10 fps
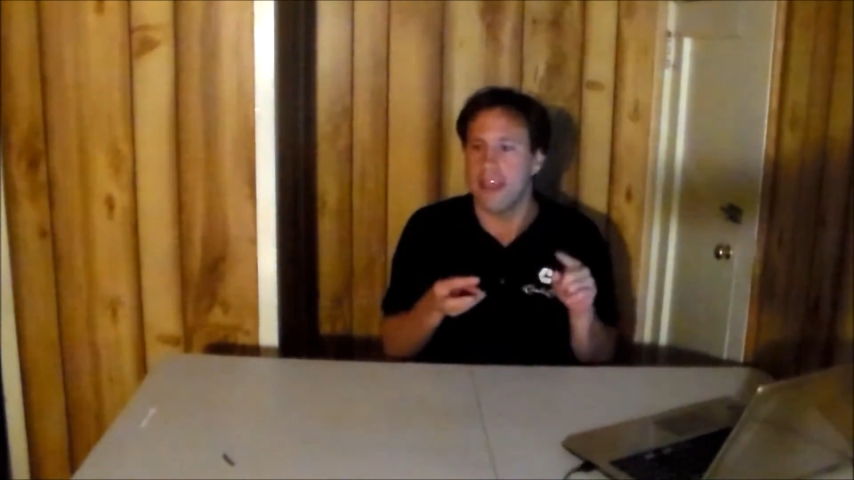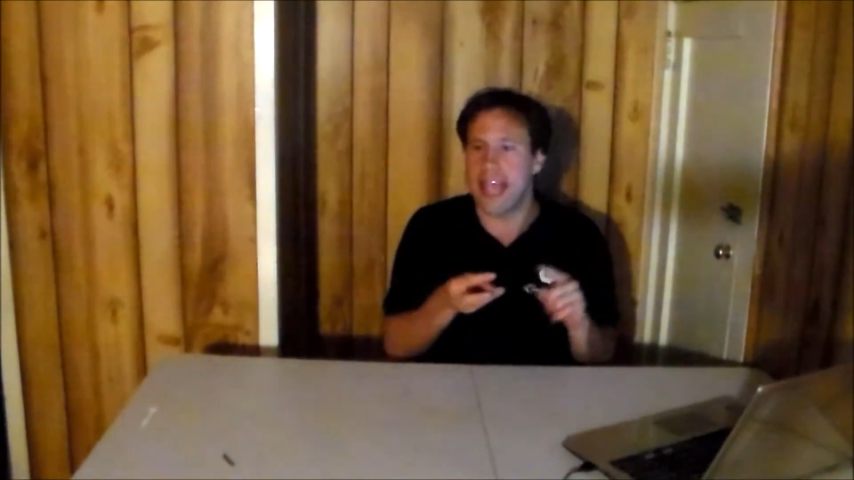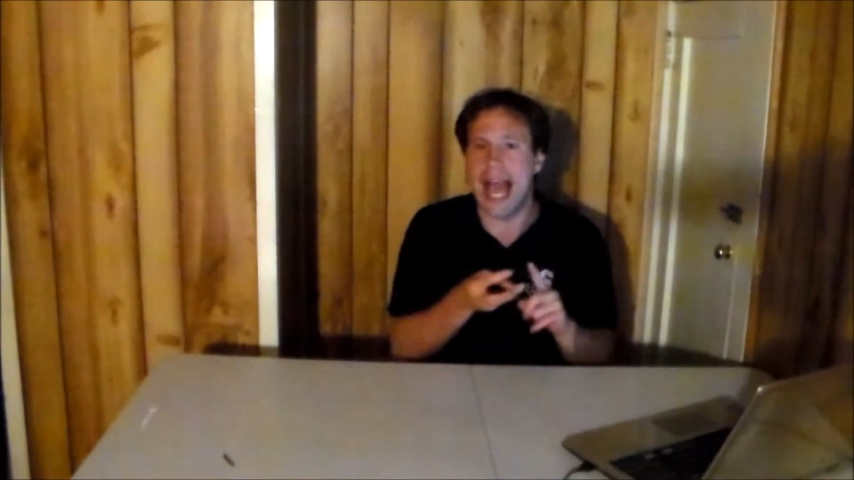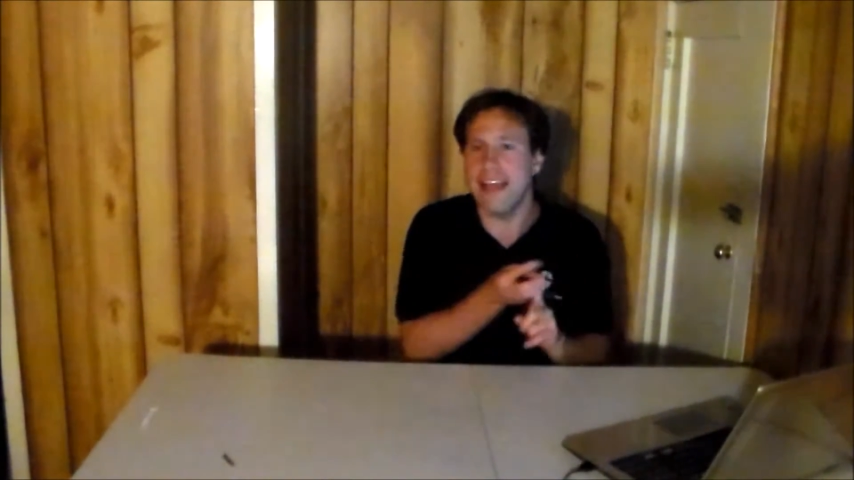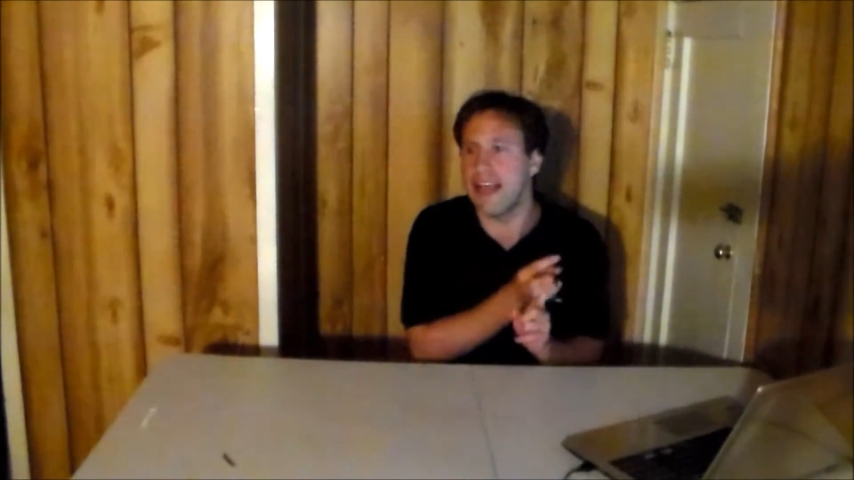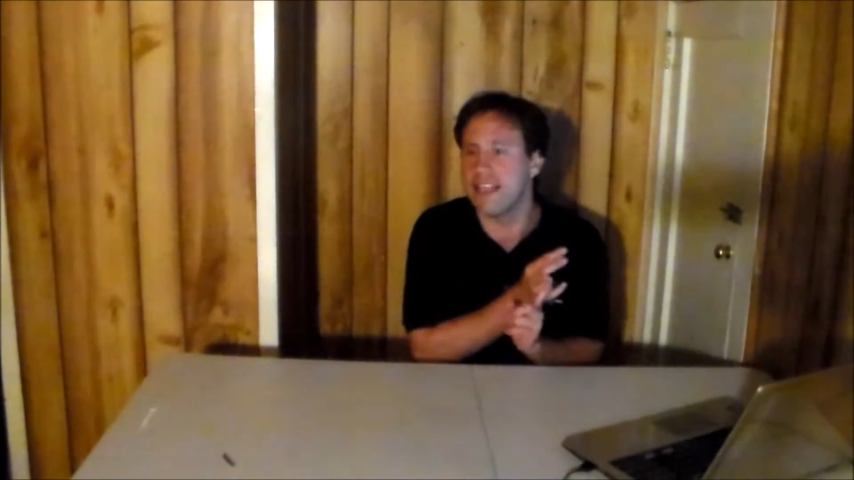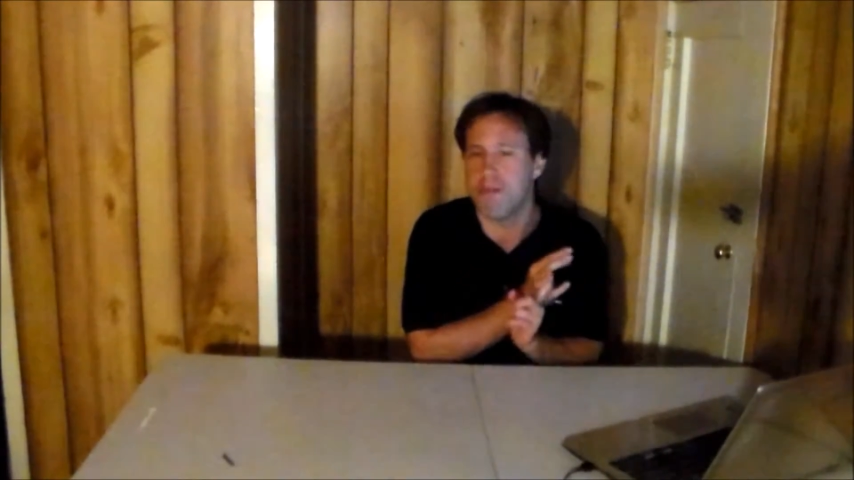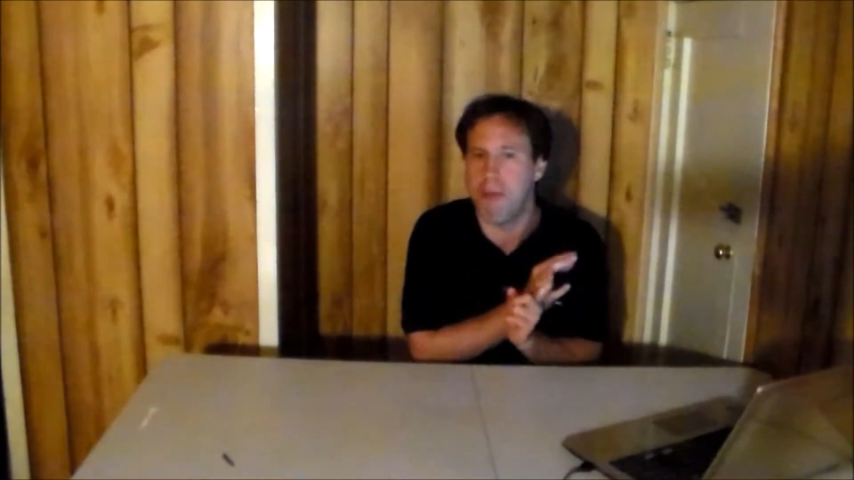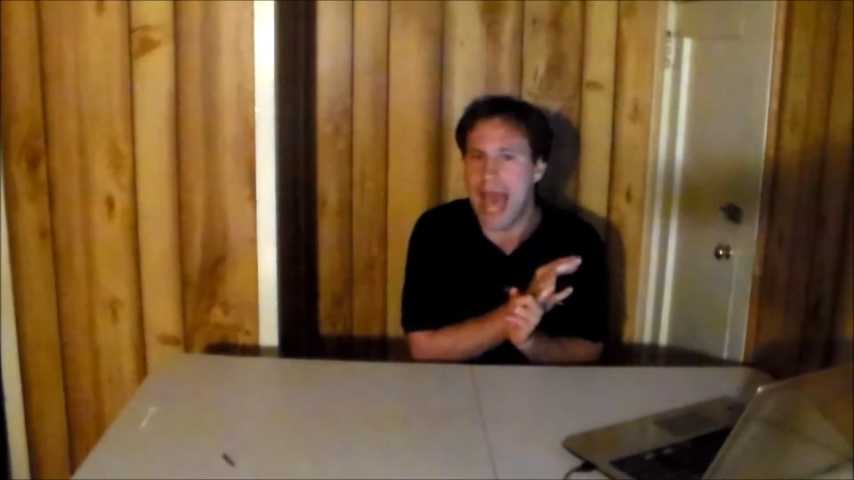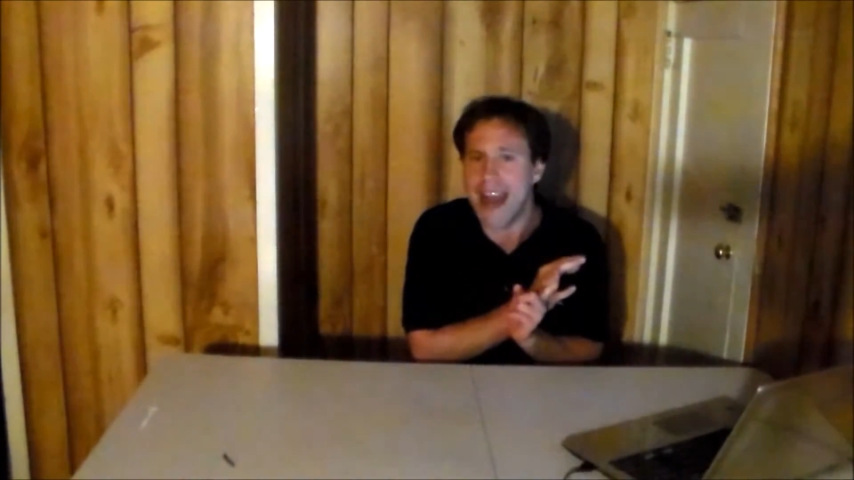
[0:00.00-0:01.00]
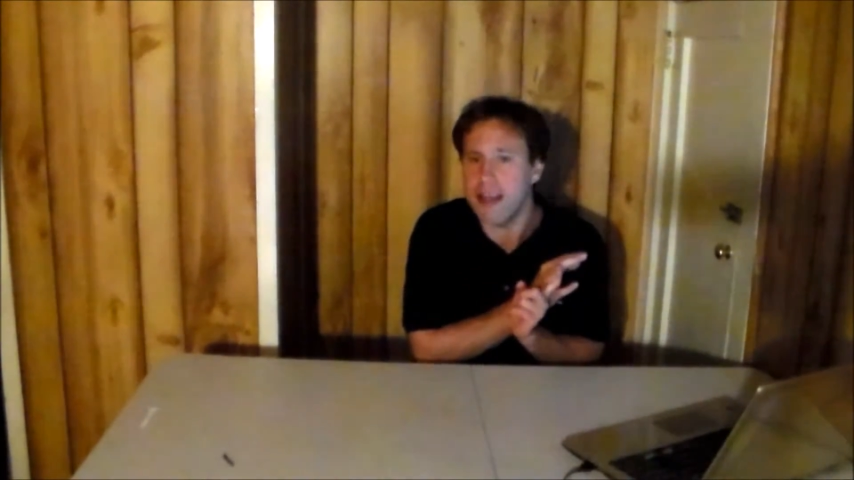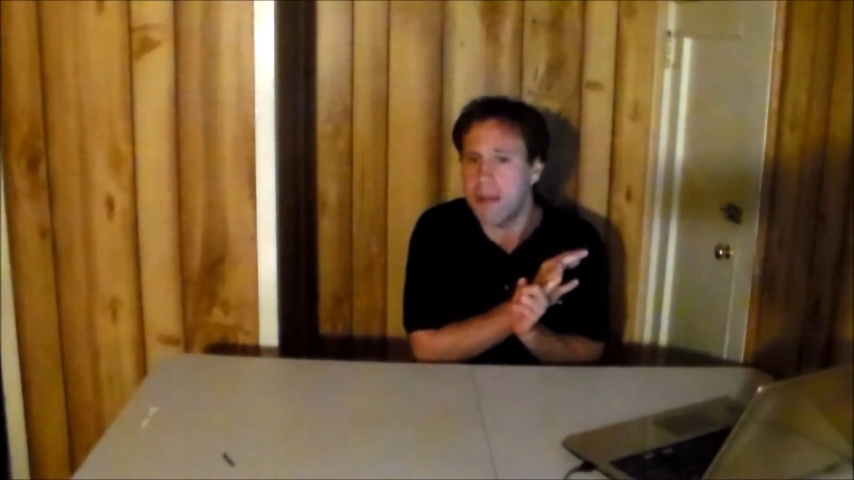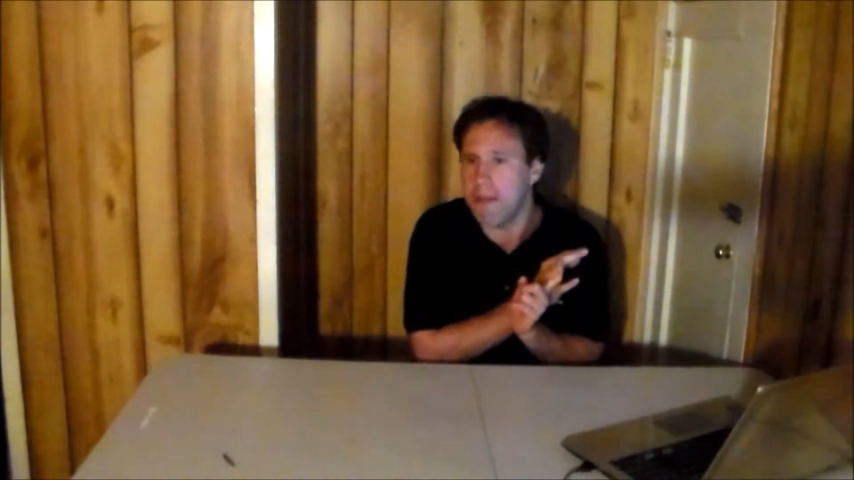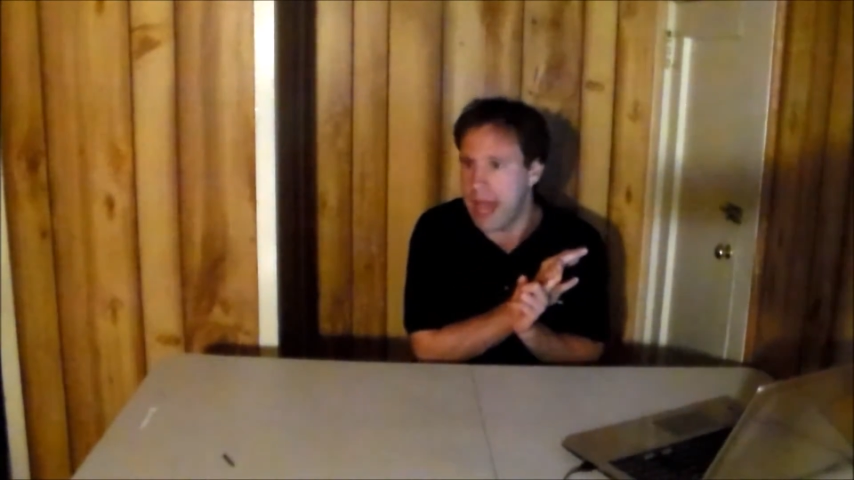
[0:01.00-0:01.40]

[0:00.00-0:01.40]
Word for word: The guy is bad in the